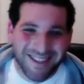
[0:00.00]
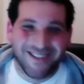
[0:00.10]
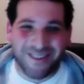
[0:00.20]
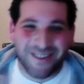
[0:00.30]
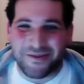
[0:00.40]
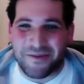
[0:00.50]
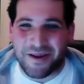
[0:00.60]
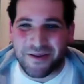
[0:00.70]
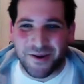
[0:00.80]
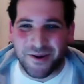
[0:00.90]
I want them to
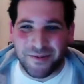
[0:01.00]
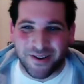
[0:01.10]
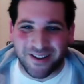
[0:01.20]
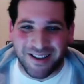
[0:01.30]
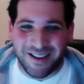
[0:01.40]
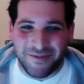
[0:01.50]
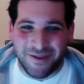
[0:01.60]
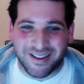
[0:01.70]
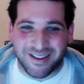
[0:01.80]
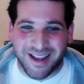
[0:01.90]
make more
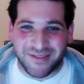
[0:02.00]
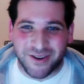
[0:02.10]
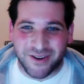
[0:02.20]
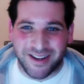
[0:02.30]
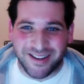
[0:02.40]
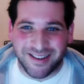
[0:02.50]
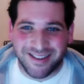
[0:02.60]
purely out of greed.